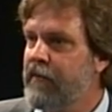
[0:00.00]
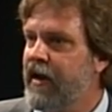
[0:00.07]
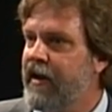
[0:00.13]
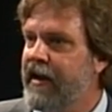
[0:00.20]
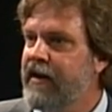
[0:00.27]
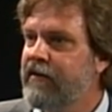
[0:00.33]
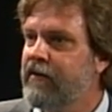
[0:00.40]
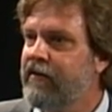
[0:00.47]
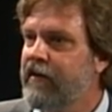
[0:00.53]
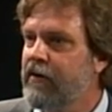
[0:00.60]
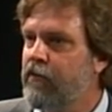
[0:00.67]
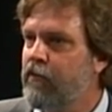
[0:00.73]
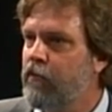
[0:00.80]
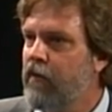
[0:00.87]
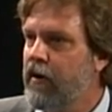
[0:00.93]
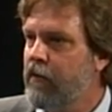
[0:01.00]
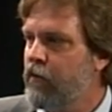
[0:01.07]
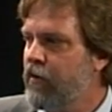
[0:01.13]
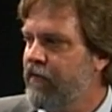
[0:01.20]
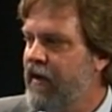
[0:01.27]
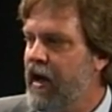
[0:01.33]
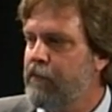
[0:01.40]
I'd hate to think what would
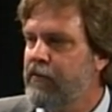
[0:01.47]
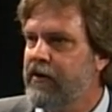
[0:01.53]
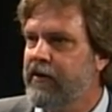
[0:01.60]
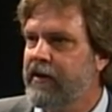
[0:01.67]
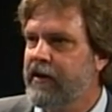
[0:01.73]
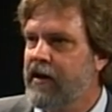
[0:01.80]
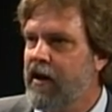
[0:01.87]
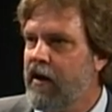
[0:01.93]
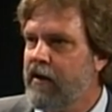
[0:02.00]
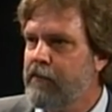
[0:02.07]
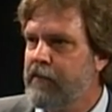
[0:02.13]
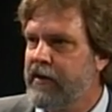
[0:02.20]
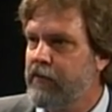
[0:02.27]
have happened to the economy.